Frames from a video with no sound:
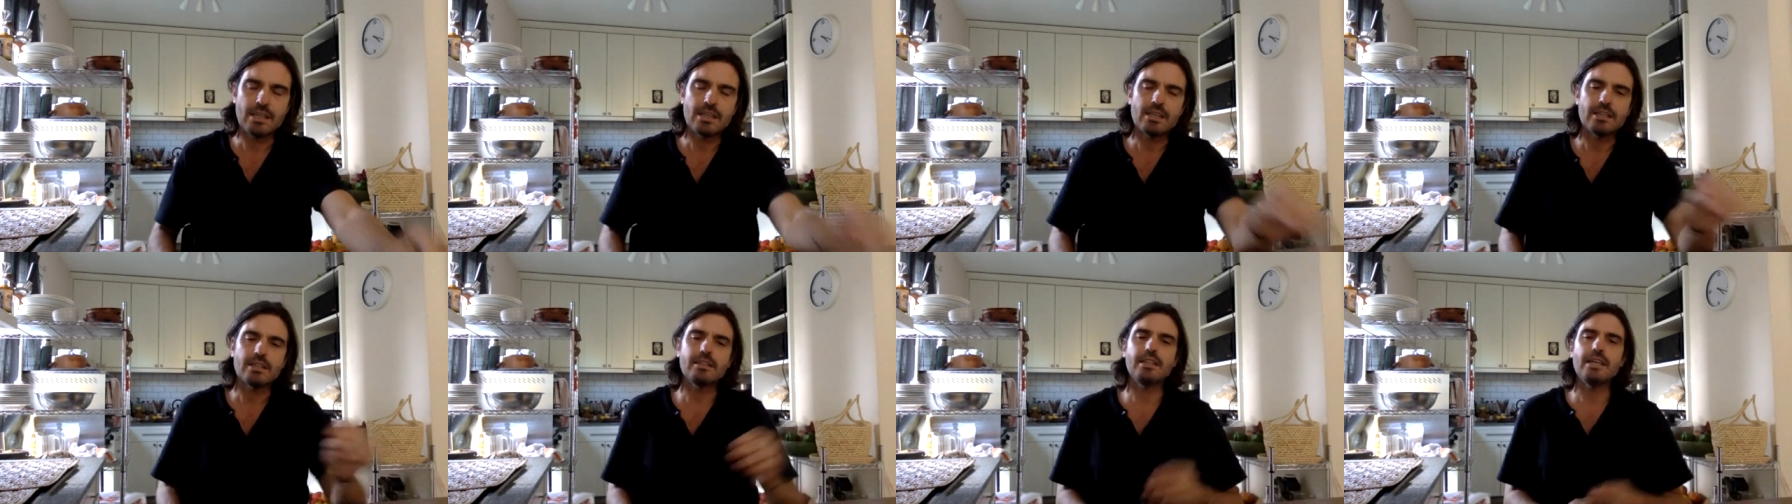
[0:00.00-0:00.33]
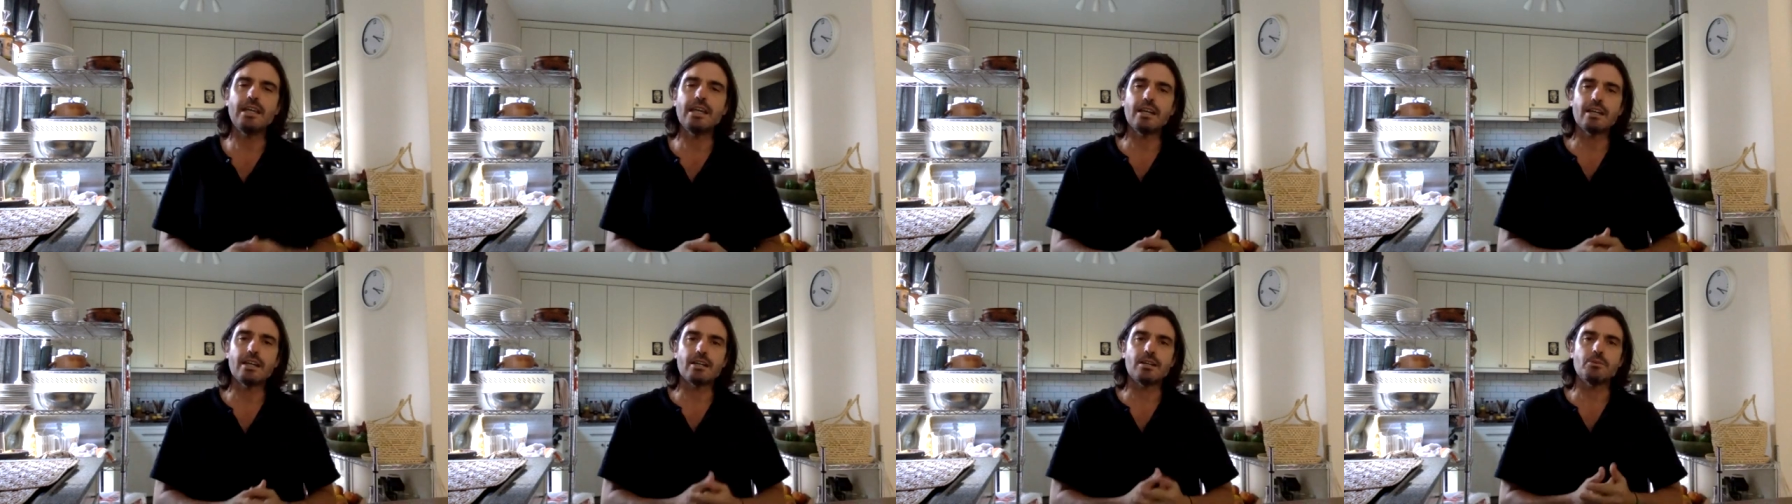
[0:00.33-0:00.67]

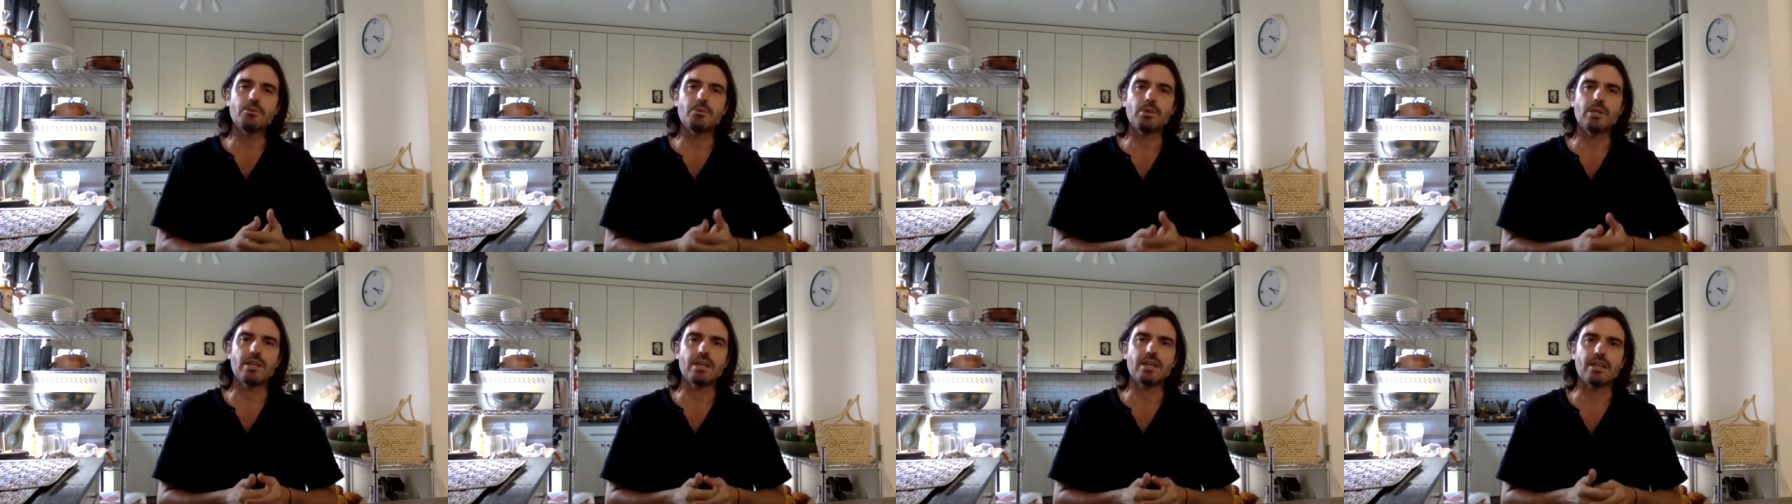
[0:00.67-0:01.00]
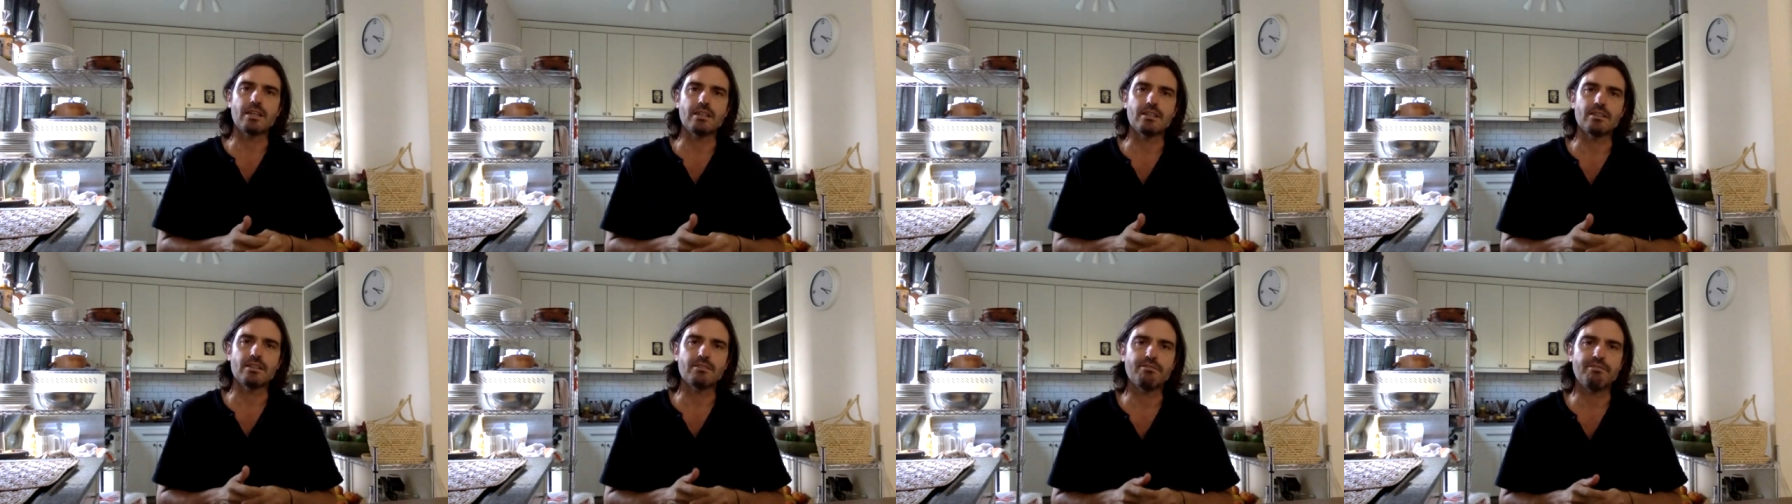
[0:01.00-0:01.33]
There we
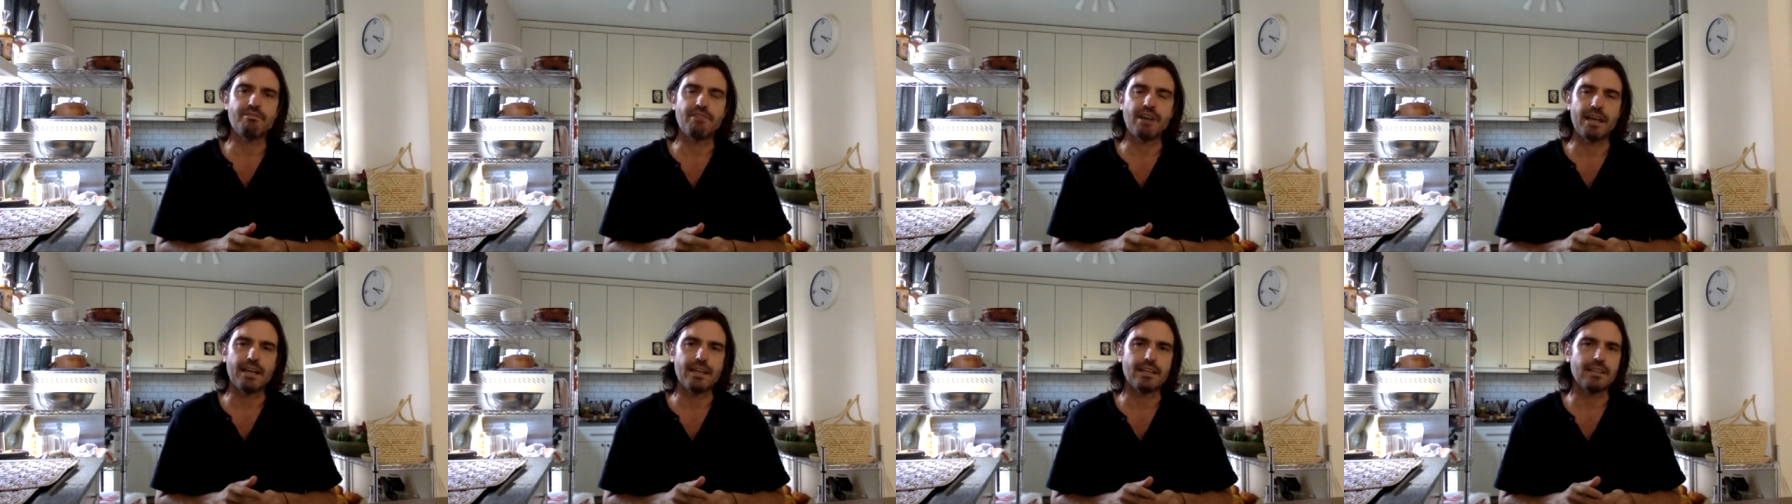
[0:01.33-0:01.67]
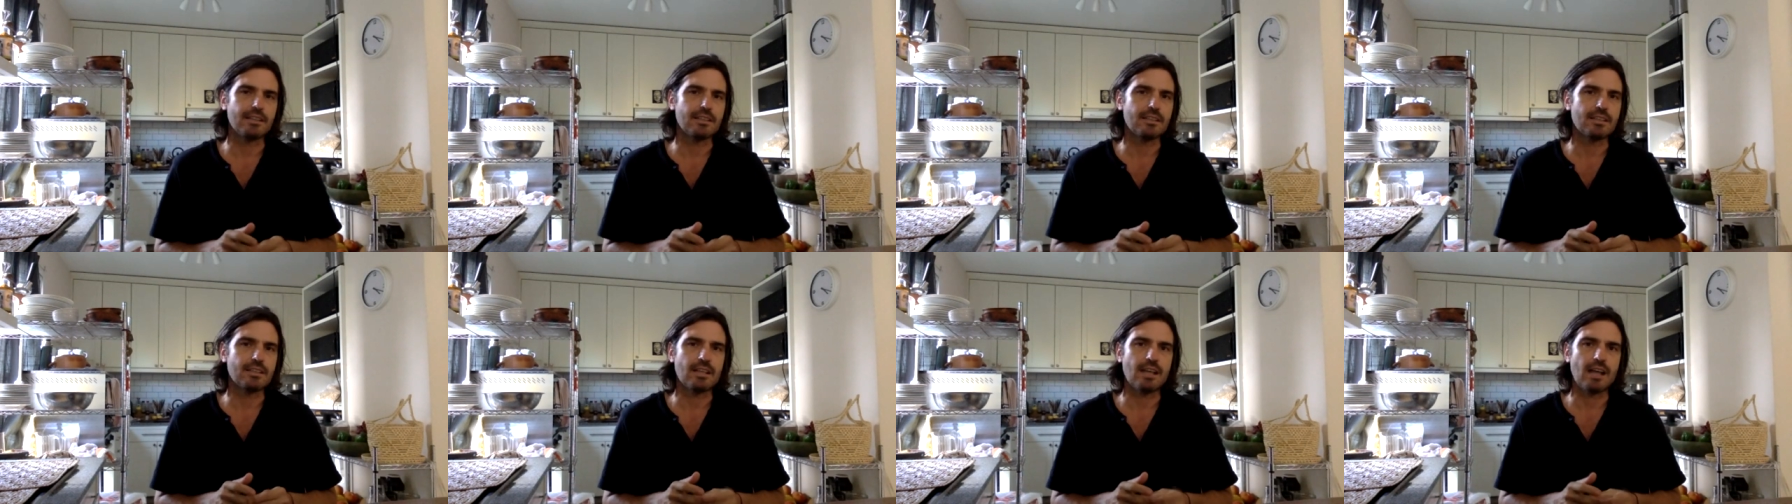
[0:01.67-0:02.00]
can
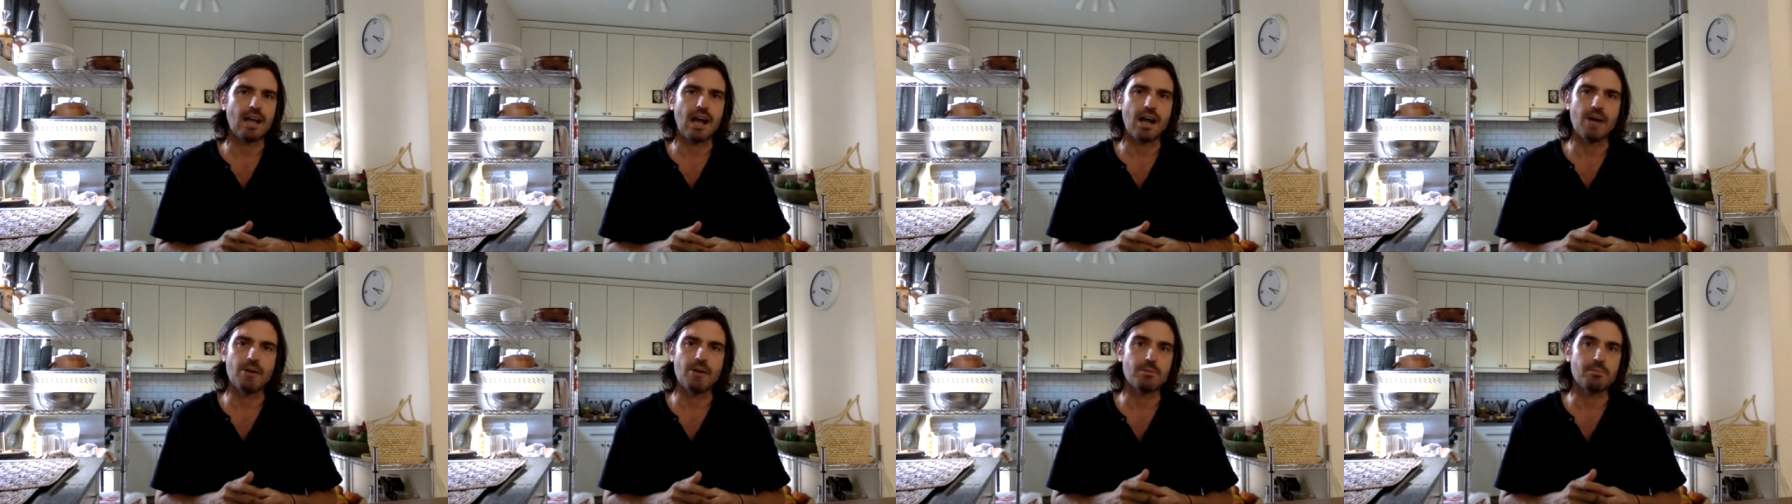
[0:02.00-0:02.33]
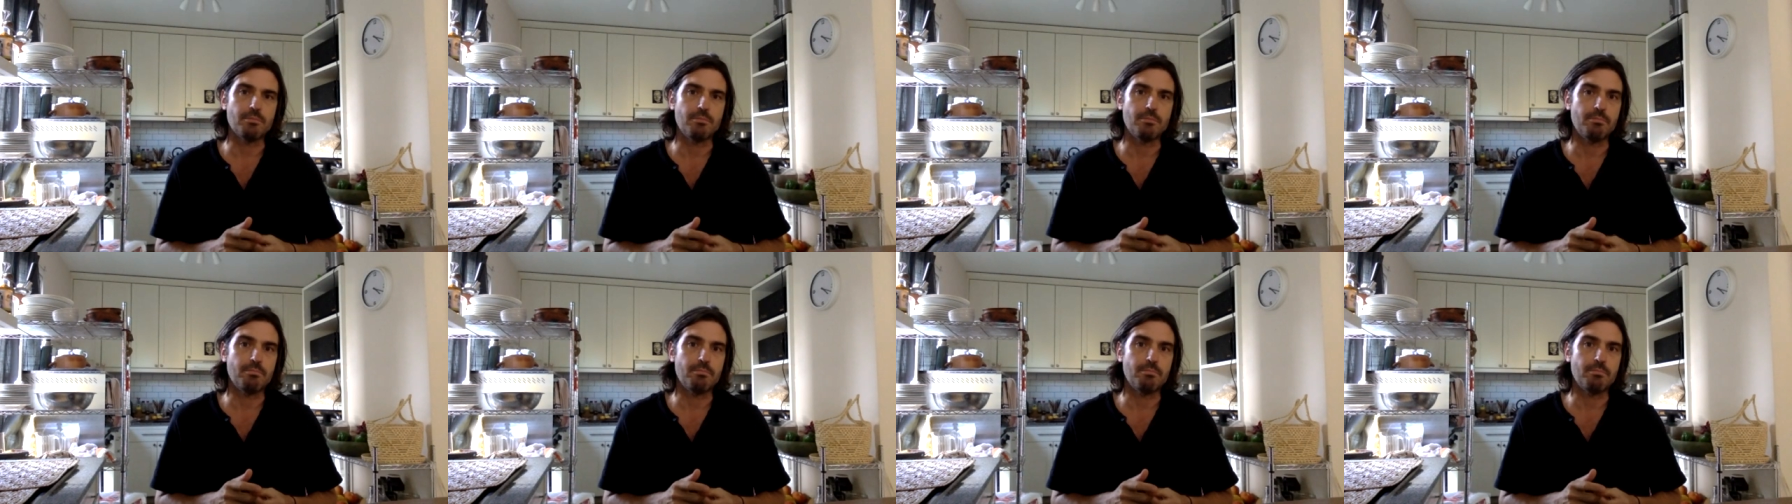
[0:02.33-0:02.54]
find our